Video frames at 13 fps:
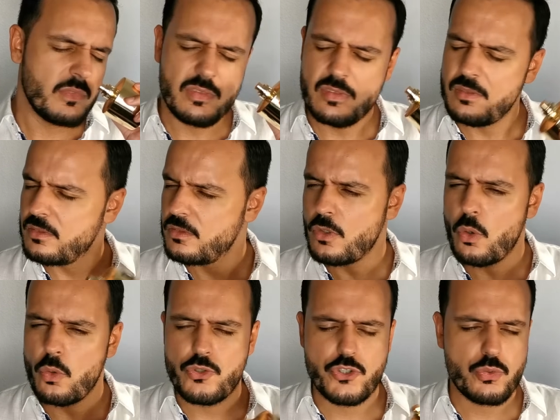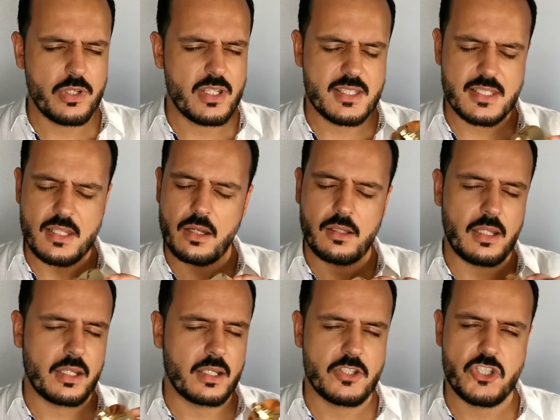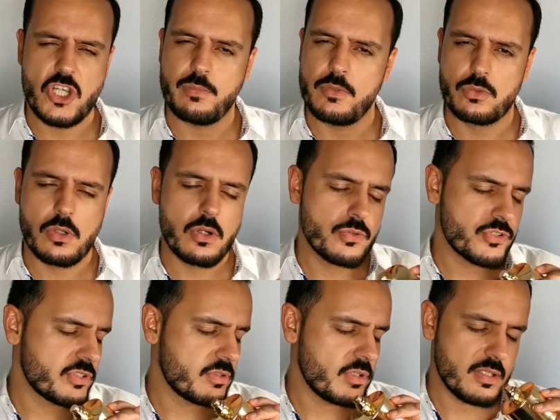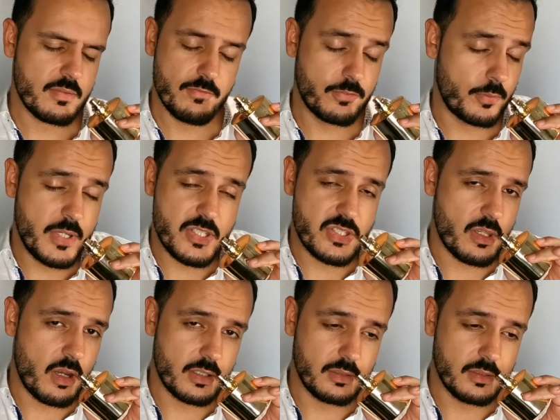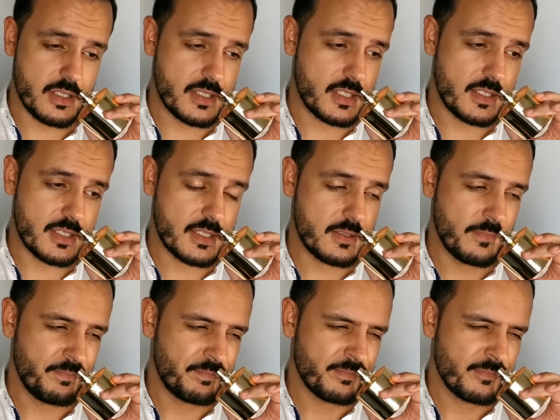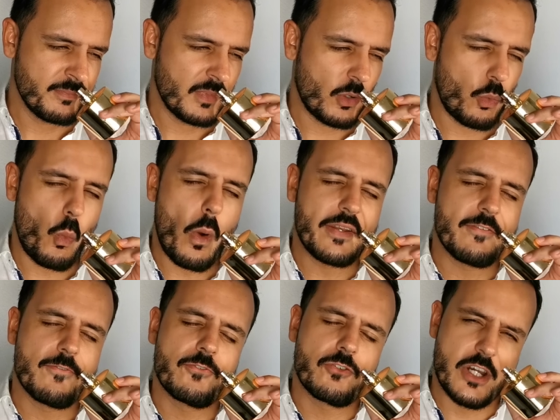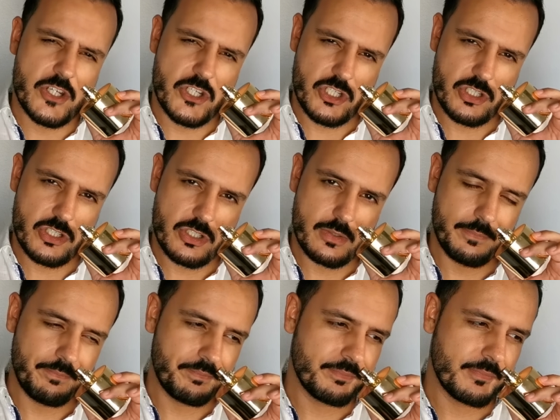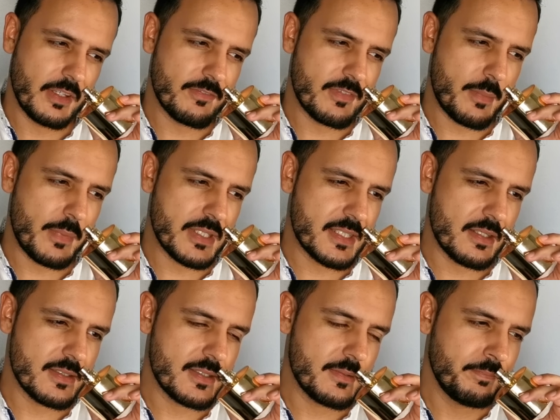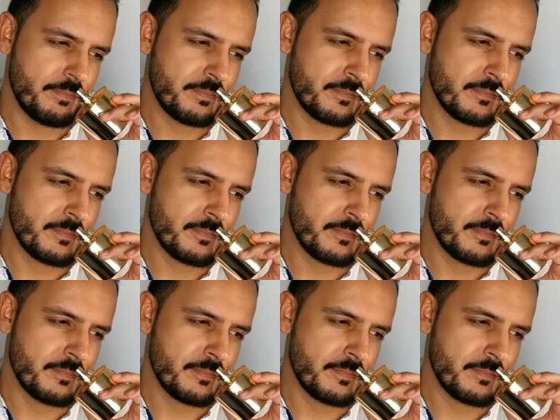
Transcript: No sweet, it's not like a jammy rose, and it, for me it's not at least, it's quite fresh that makes sense.